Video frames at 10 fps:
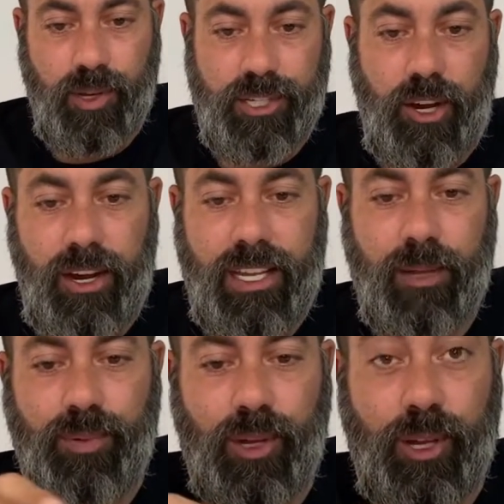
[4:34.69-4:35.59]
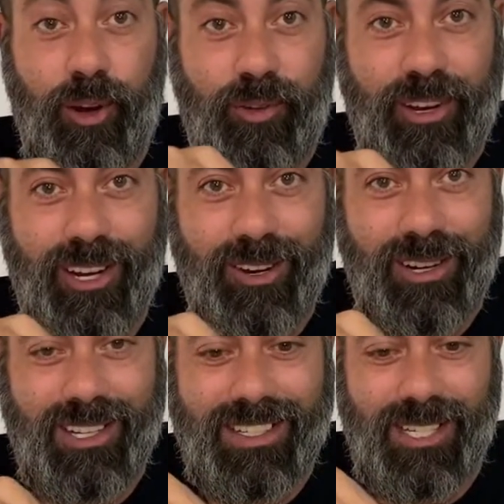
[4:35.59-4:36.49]
Sorry, I keep looking over here
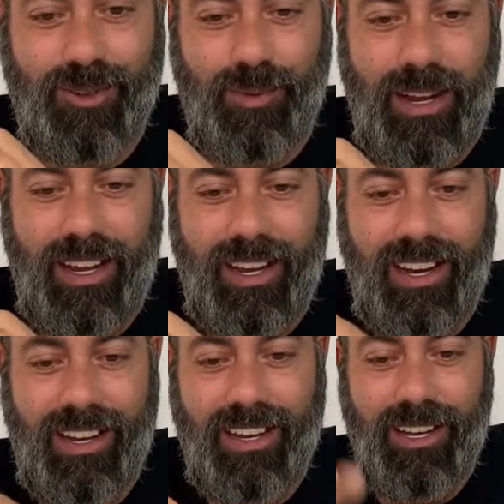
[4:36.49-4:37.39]
because that's where my